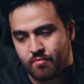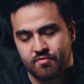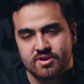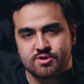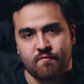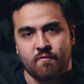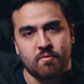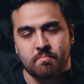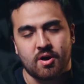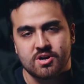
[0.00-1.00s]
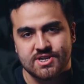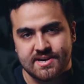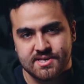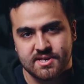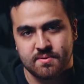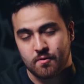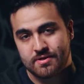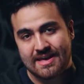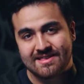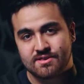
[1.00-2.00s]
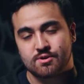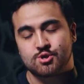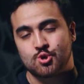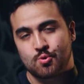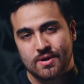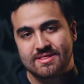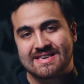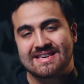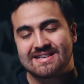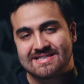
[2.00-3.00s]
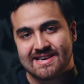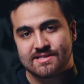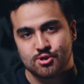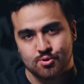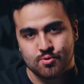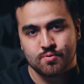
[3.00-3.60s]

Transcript: 3 to 4 projects for an editor to really get you.